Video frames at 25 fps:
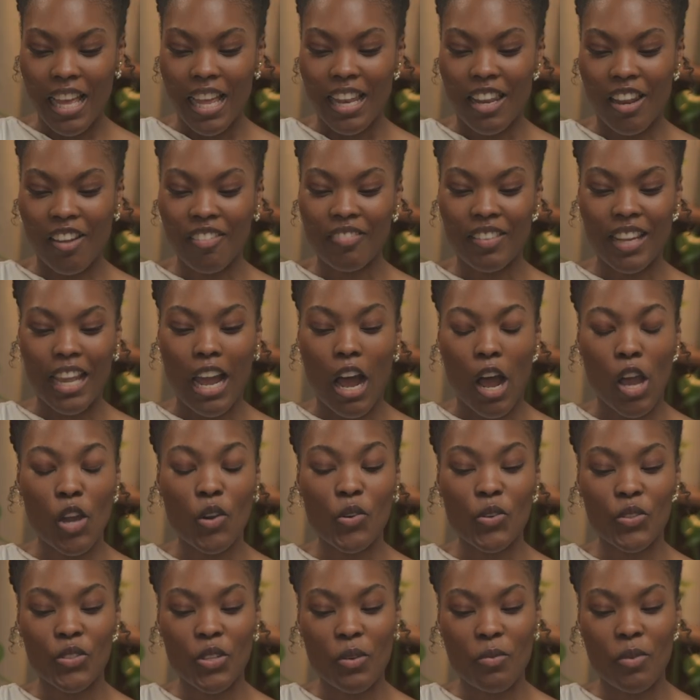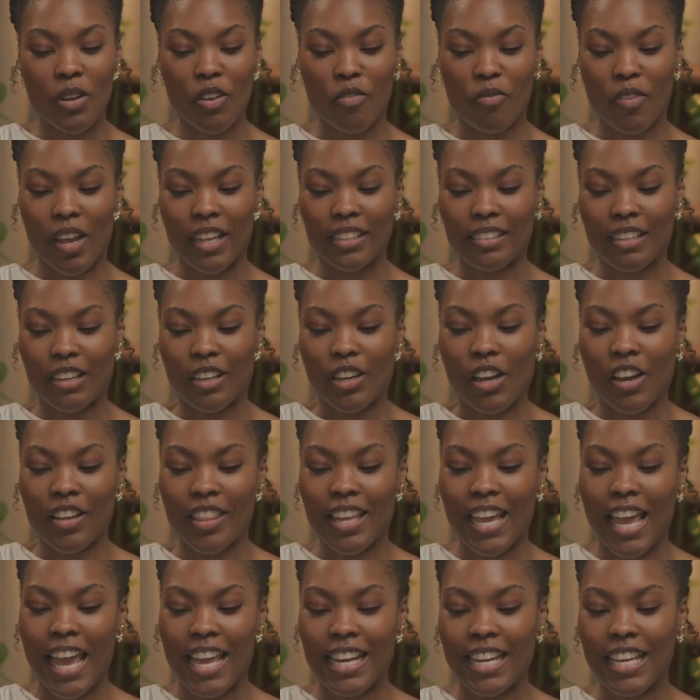Lovely. I also want to find out, are
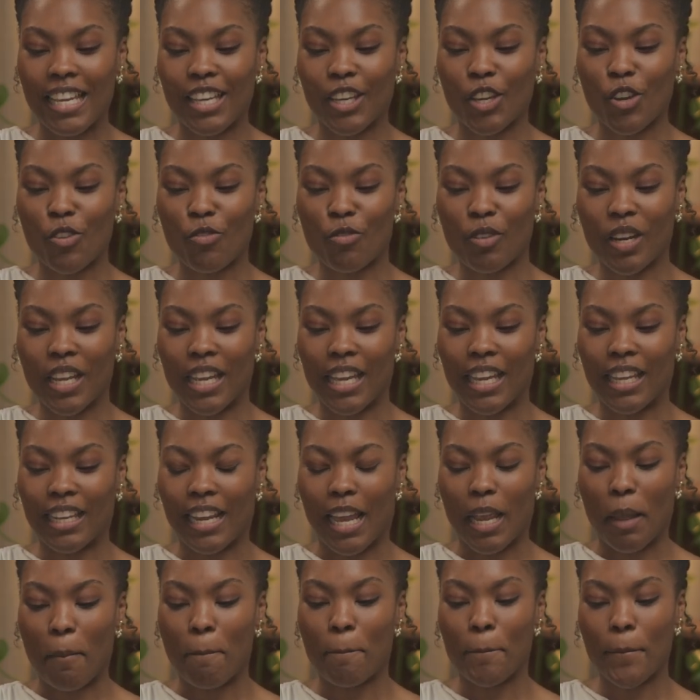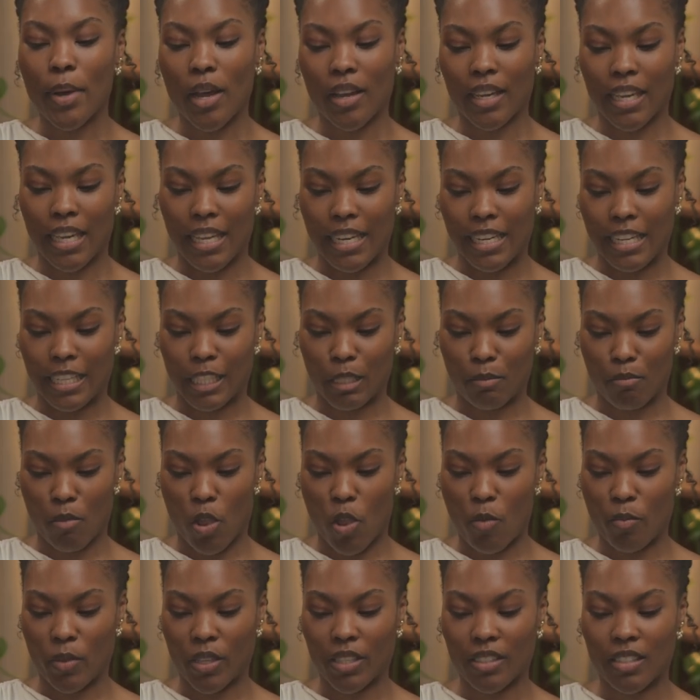there any career like bucket list
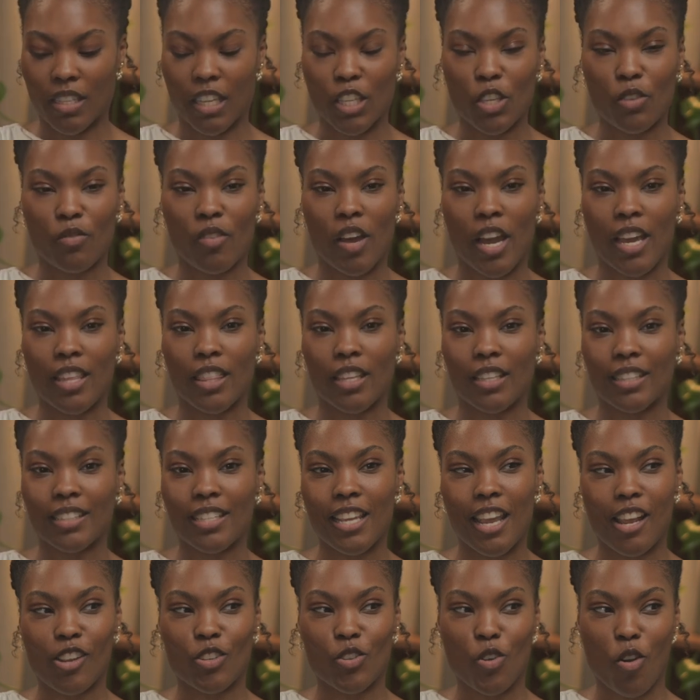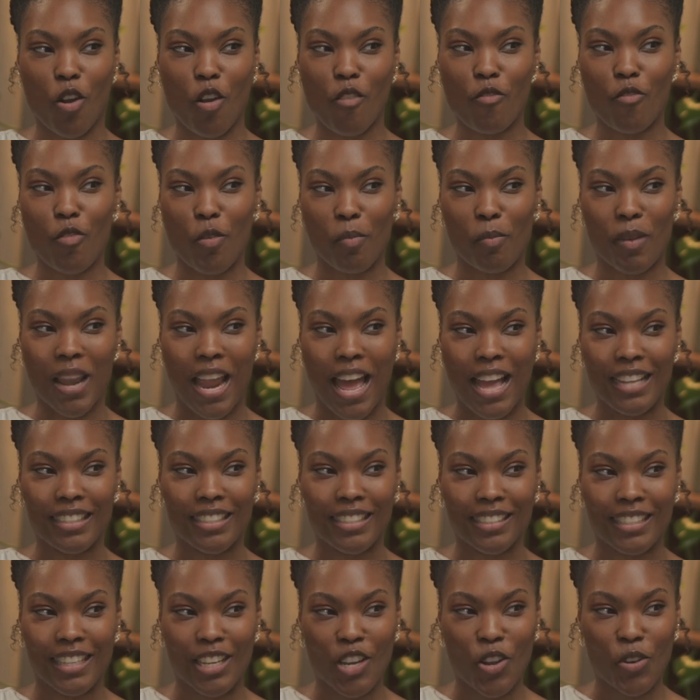moments that you've either ticked off or plan
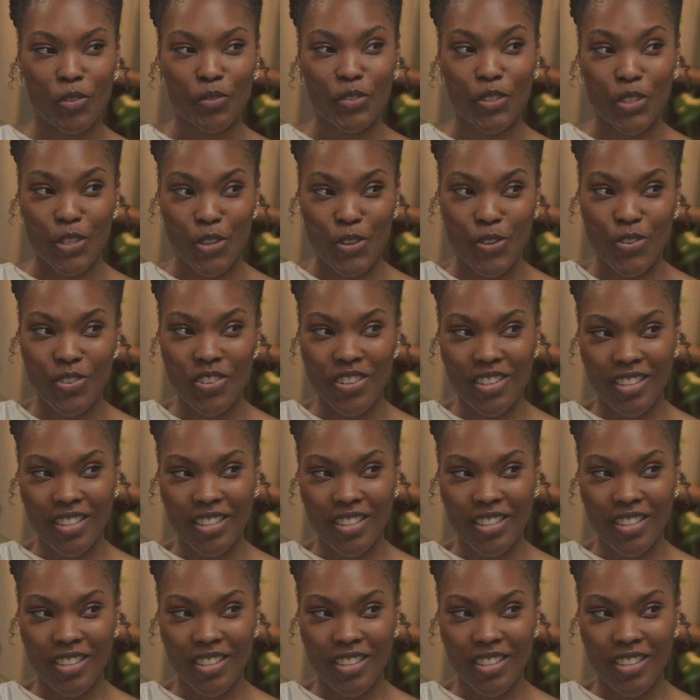to tick off soon?